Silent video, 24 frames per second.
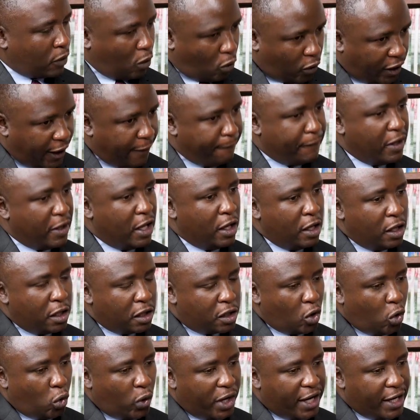Okay.
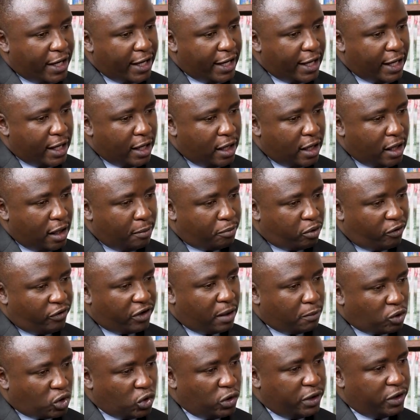So when
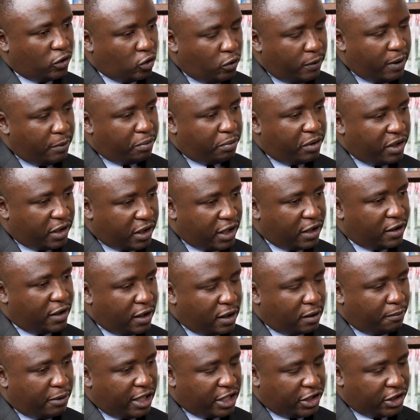Professor Mthuli presents
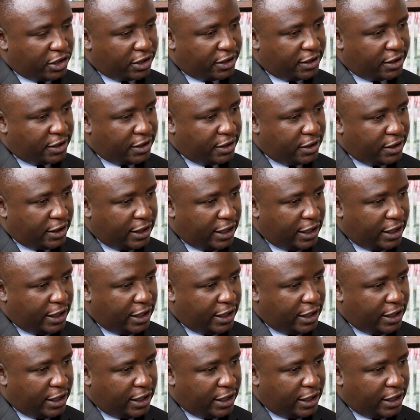his budget